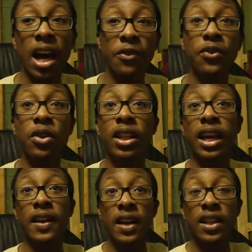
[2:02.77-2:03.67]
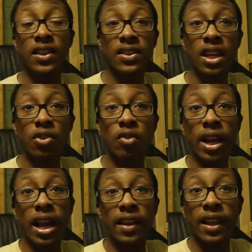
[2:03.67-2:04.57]
I feel like this
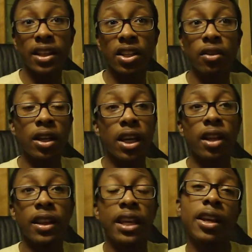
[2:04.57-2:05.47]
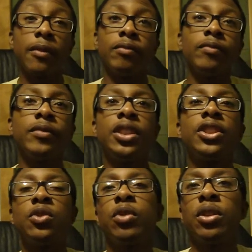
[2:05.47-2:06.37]
soundtrack had
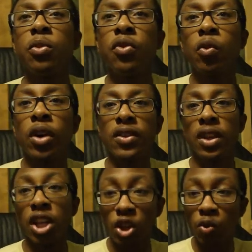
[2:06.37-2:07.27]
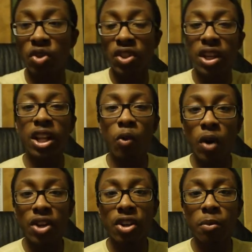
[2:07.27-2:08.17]
this is what the movie was. You were sitting there
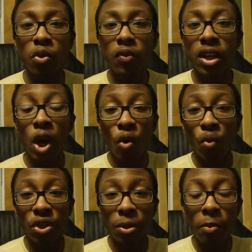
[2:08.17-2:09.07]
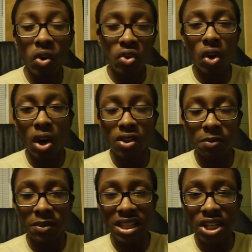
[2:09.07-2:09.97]
watching a movie with the most
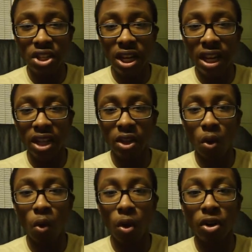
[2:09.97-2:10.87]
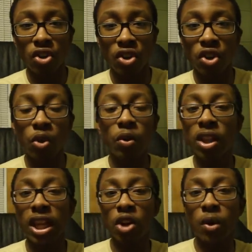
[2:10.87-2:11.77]
awesome DJ in the corner, just
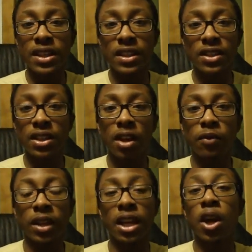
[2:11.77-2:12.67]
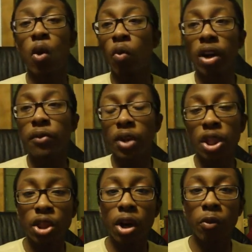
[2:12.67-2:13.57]
doing like crazy stuff, like whatever
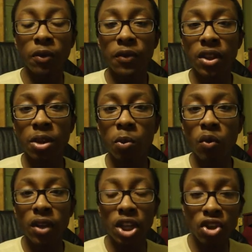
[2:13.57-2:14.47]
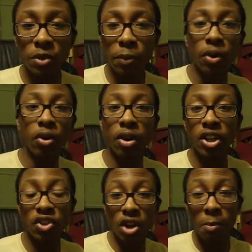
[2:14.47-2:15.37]
he thought would fit the movie, he just put on
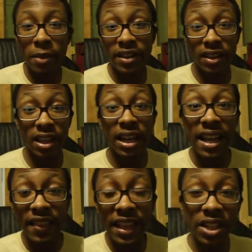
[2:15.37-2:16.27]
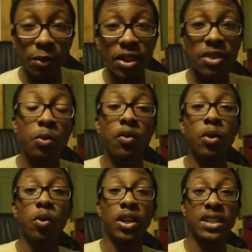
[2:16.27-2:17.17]
and start mixing it. That's what this
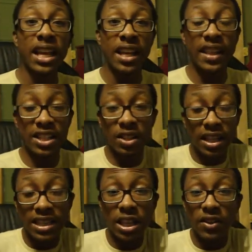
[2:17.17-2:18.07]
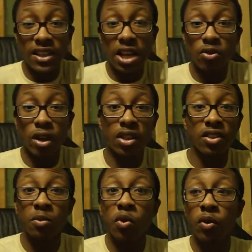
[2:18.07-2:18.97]
movie was. That's how the soundtrack to
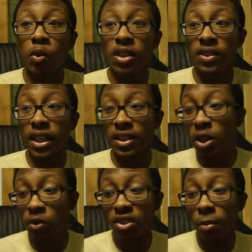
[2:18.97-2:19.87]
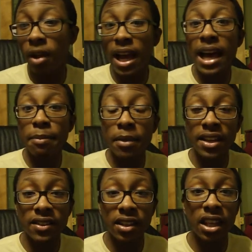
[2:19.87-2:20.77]
this movie was. Like, there was some god
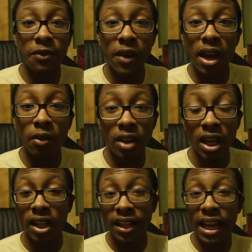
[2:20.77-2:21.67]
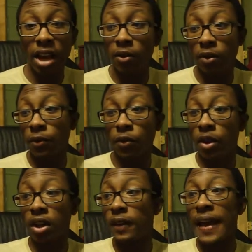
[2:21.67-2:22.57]
mix that they found, like out of the
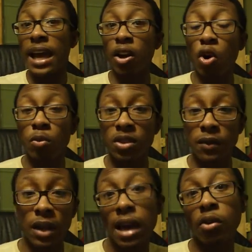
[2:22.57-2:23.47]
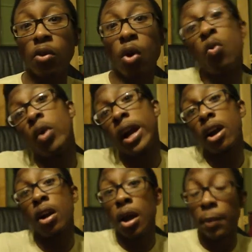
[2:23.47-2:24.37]
freaking catacombs of I don't know
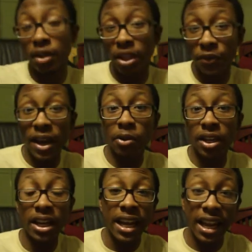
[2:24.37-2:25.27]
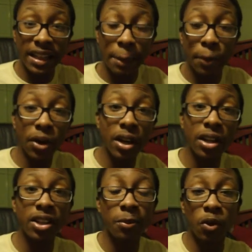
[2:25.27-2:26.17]
where, but they found it and they put it
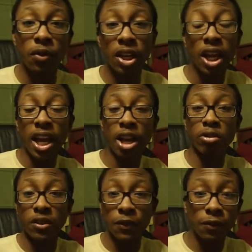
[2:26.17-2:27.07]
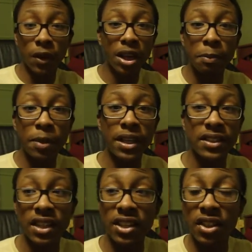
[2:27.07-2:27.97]
in this movie and it was freaking
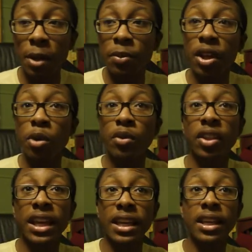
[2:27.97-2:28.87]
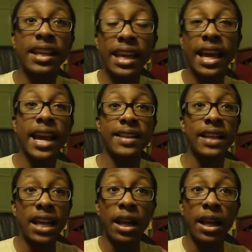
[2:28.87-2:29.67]
beast. It's up there with like Kick-Ass,